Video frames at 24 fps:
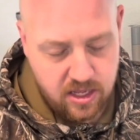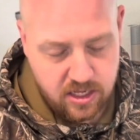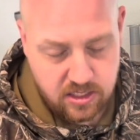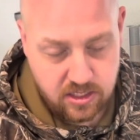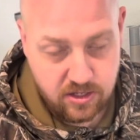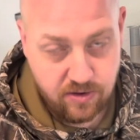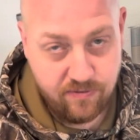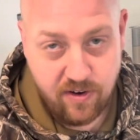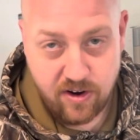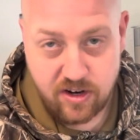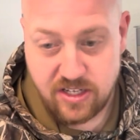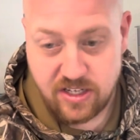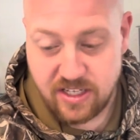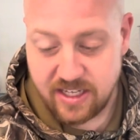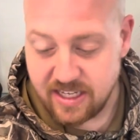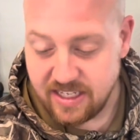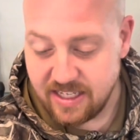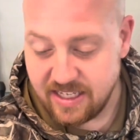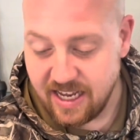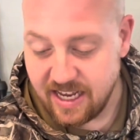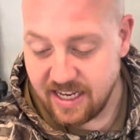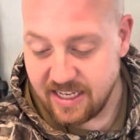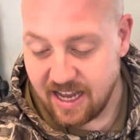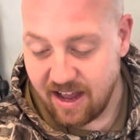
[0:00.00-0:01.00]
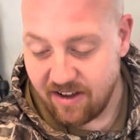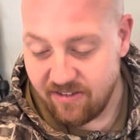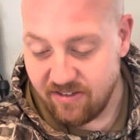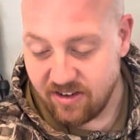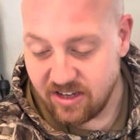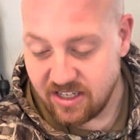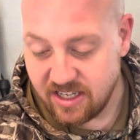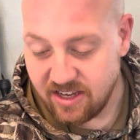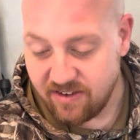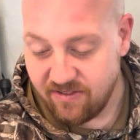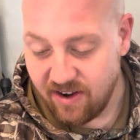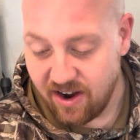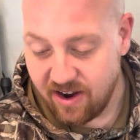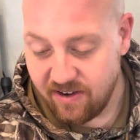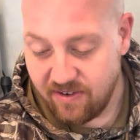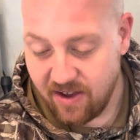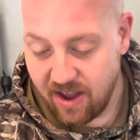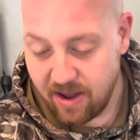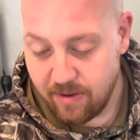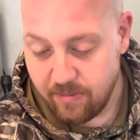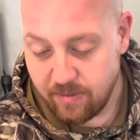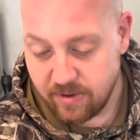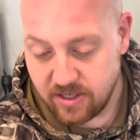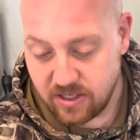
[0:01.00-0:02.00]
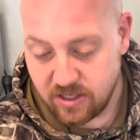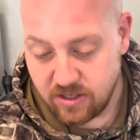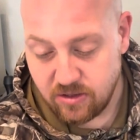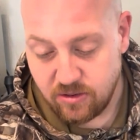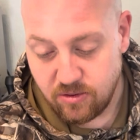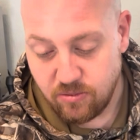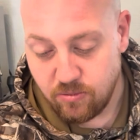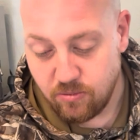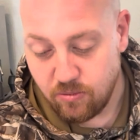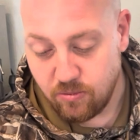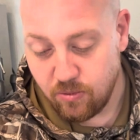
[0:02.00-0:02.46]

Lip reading: So verse 16 is obviously very famous.